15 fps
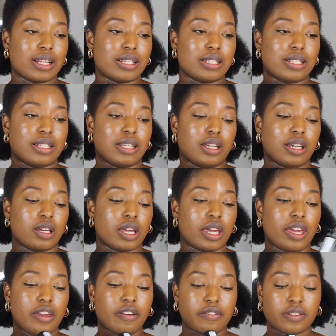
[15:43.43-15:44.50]
as a
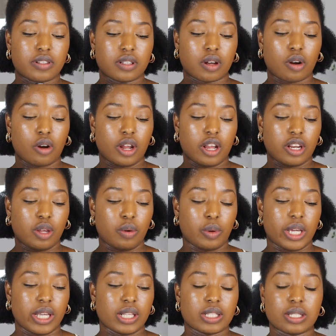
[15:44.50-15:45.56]
gift
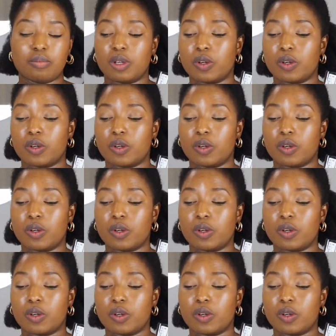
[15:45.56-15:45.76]
anyways,